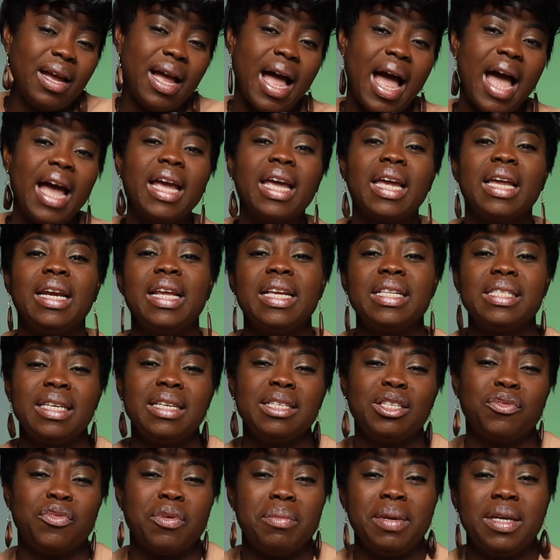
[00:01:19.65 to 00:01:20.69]
It's
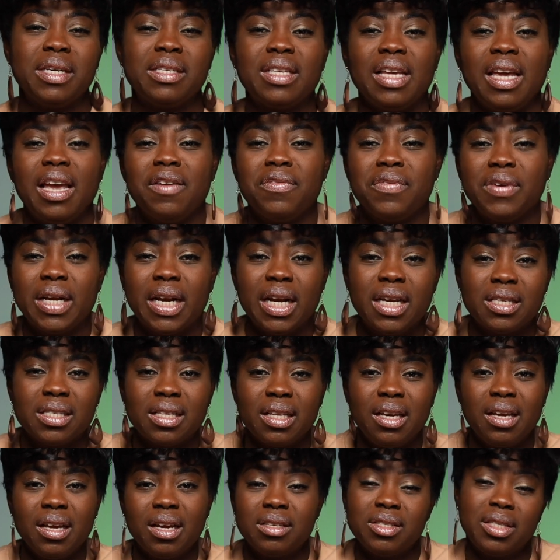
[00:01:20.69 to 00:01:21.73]
easy for me to say
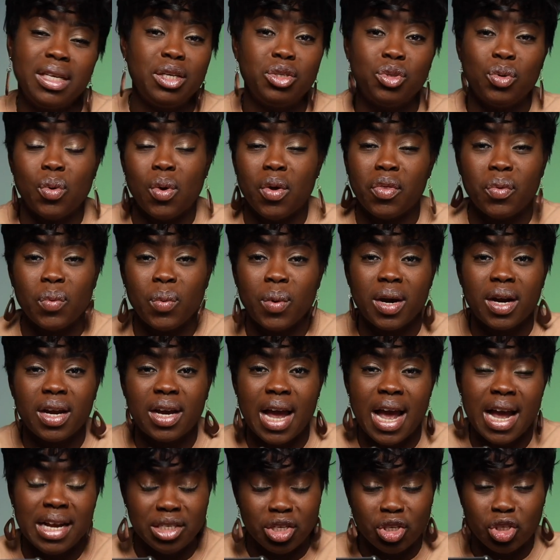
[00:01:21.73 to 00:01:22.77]
effortlessly because they do all the work.
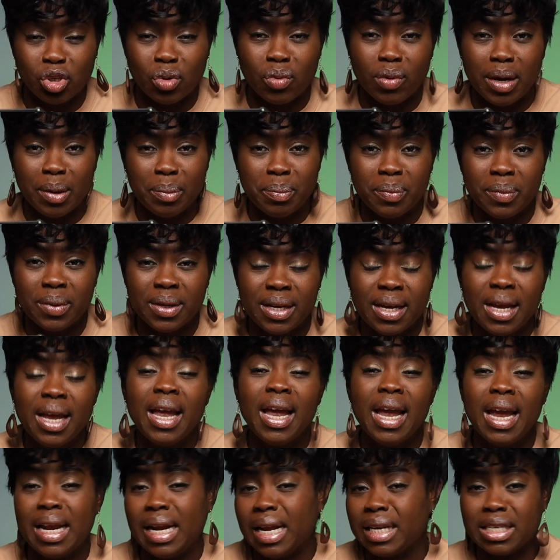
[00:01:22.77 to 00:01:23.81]
I just show up.
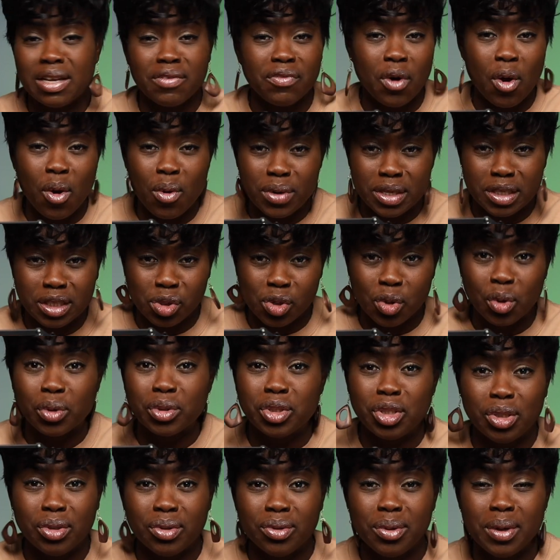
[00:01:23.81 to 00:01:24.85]
And as I've always
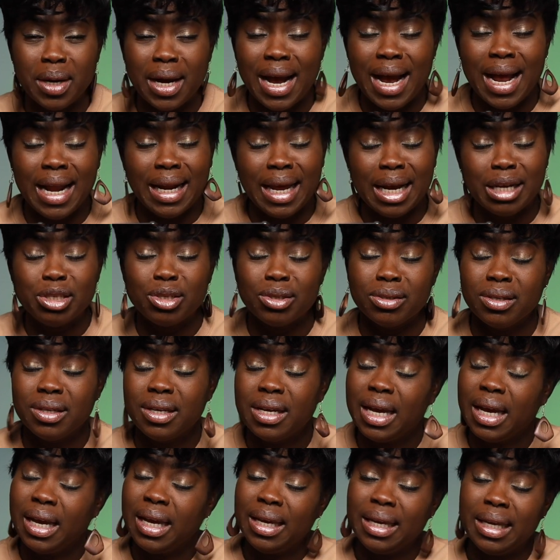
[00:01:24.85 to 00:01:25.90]
told you, I like to
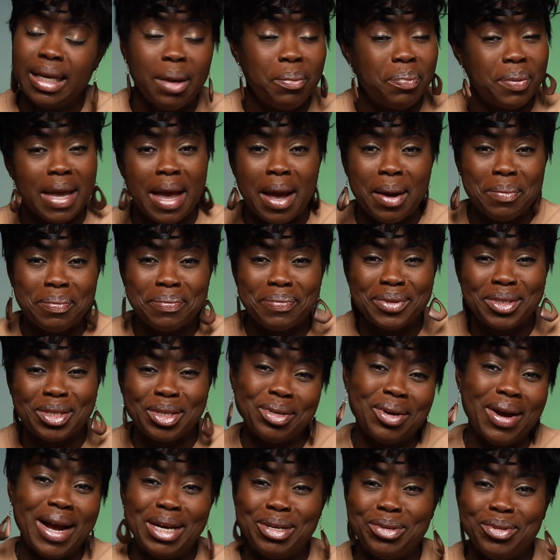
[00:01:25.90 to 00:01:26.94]
yip yap.
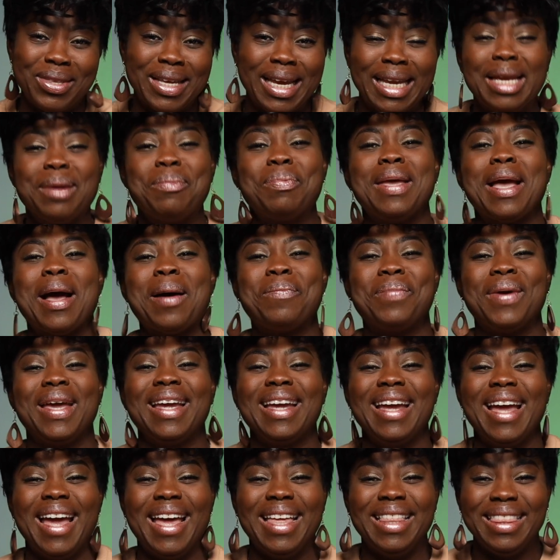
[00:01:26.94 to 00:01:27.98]
So I do the yip
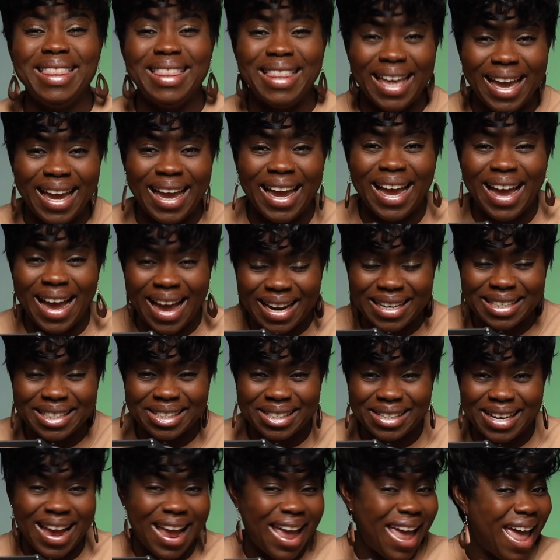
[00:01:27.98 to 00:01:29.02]
yapping and they
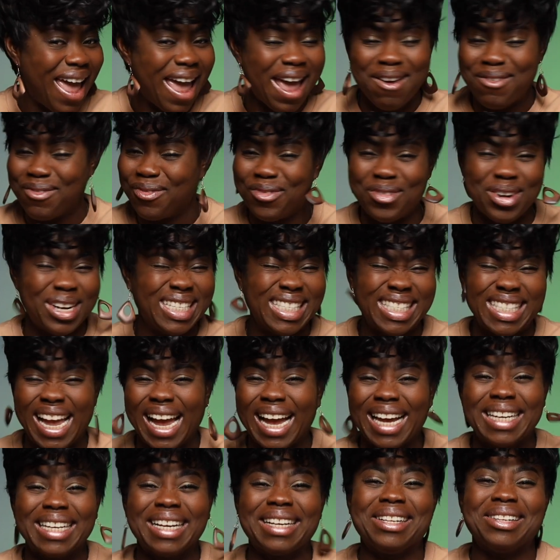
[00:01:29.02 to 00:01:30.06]
handle every
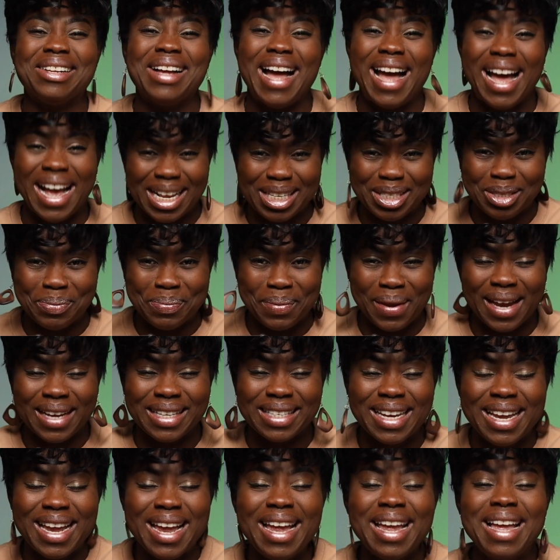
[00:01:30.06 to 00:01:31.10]
technical aspect
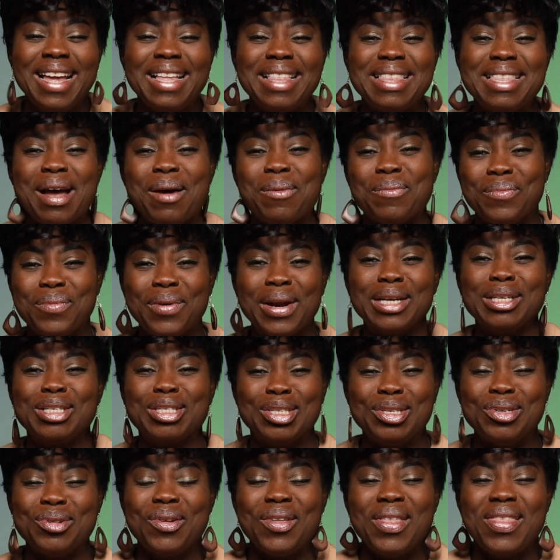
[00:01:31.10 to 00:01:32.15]
that brings
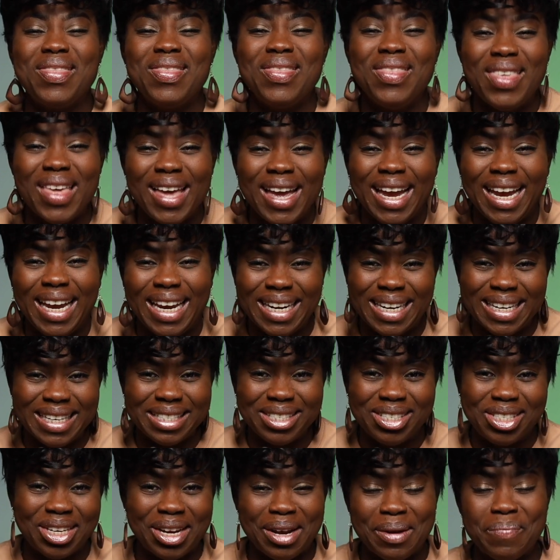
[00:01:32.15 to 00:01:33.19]
you the
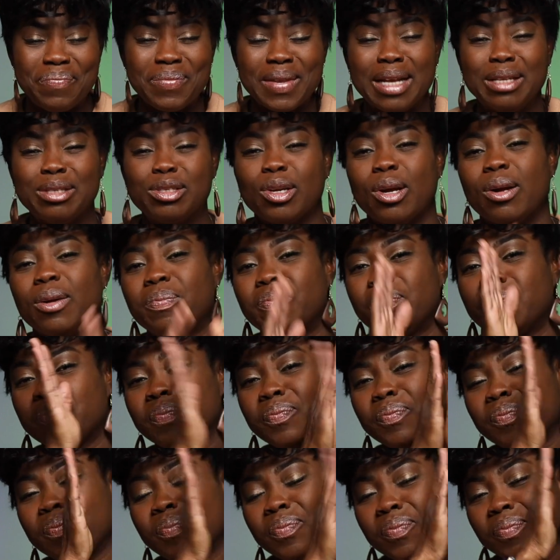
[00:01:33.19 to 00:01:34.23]
Eating's Gem. And so
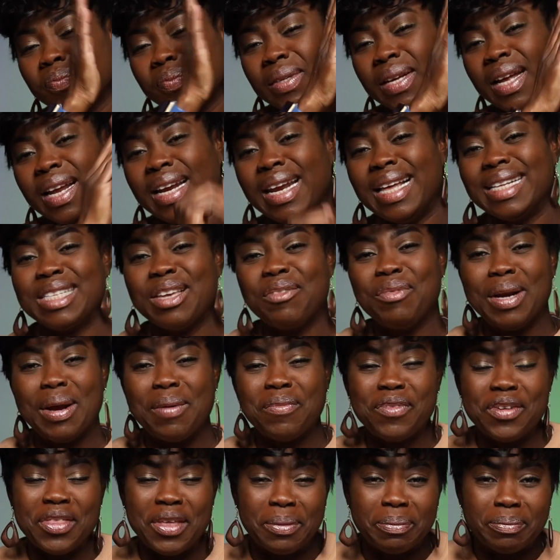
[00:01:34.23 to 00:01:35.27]
let's give it up
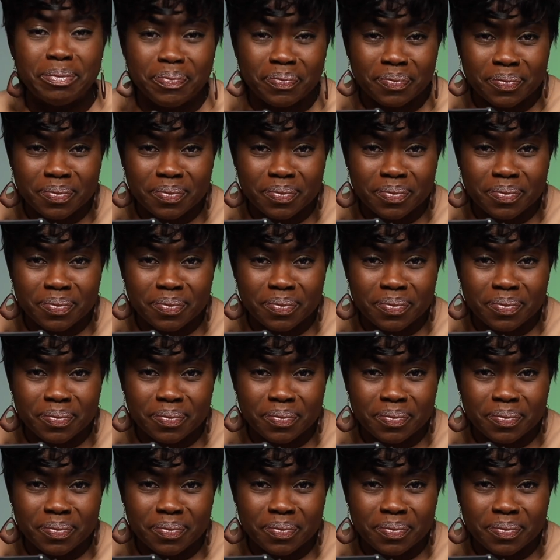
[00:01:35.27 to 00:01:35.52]
for them.